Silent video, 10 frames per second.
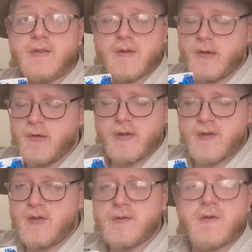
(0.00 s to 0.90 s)
Do you like
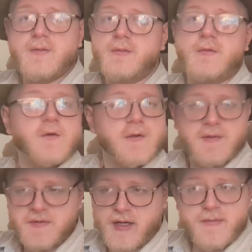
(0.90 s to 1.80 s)
watching YouTube? You
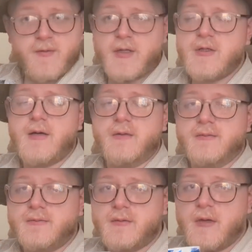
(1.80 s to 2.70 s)
should subscribe to my
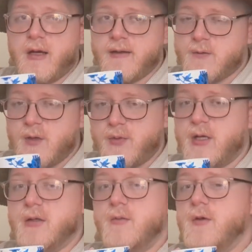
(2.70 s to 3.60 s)
channel. That's where I
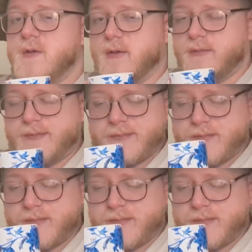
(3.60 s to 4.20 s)
put out new music.